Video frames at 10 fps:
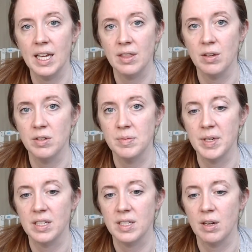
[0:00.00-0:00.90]
get those
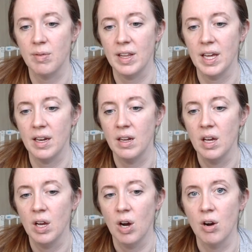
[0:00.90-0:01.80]
because I had read that
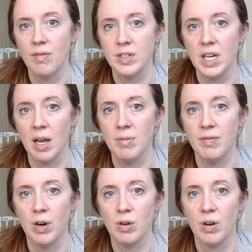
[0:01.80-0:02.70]
over time the
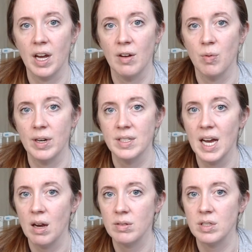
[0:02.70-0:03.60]
Velcro kind of wears
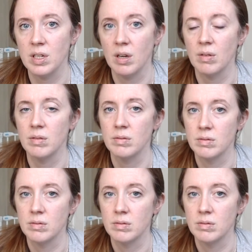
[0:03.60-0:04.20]
out, so